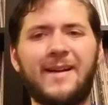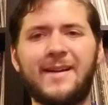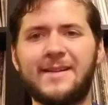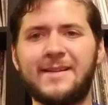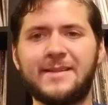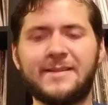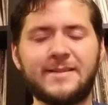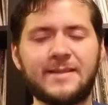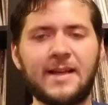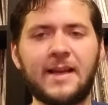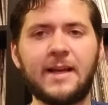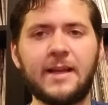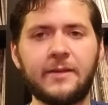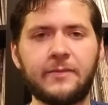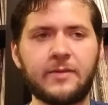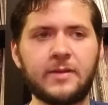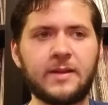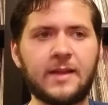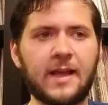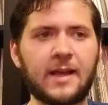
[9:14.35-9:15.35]
It's not
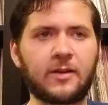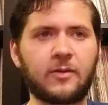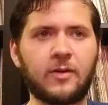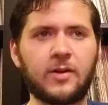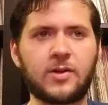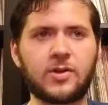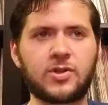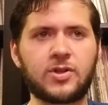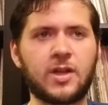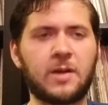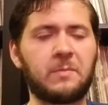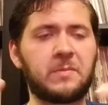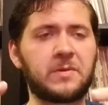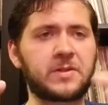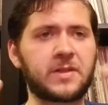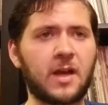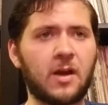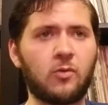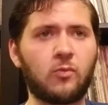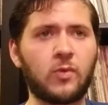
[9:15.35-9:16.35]
even that great a shape. It's
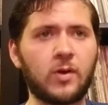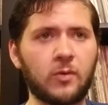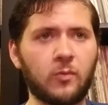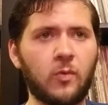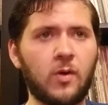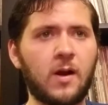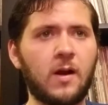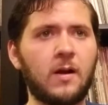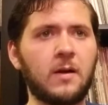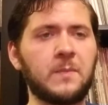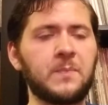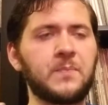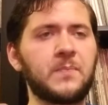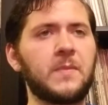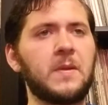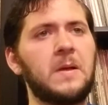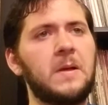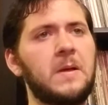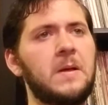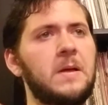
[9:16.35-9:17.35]
got ring wear,
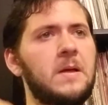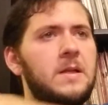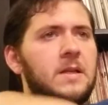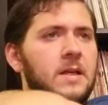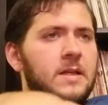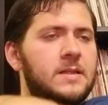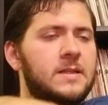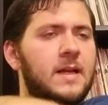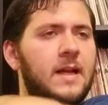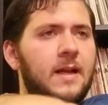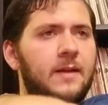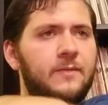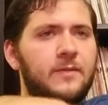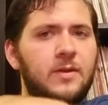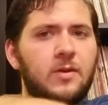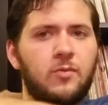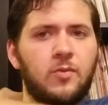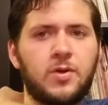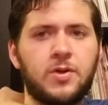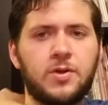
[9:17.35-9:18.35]
doesn't have
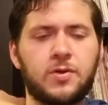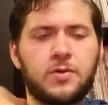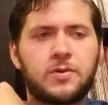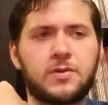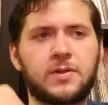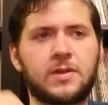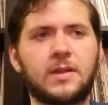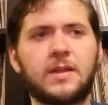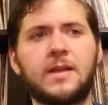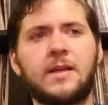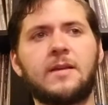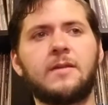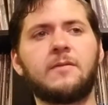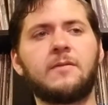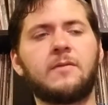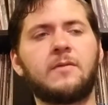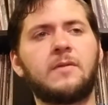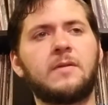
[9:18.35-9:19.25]
the original sleeve.